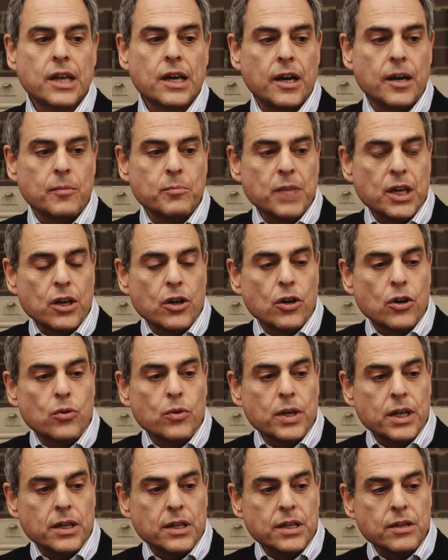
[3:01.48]
come and
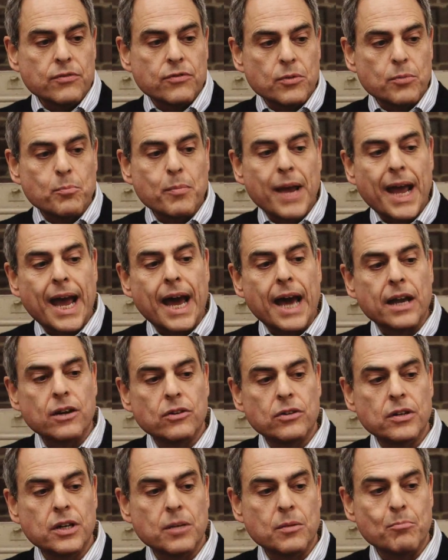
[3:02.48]
go in a different
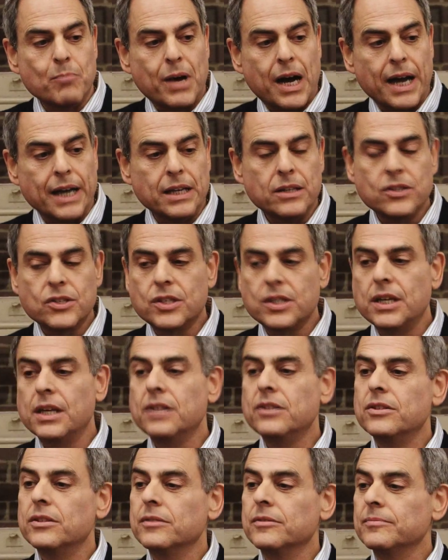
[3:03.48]
pattern and
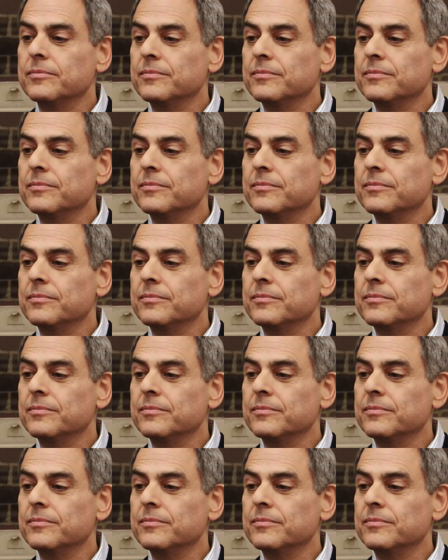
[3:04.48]
mindset?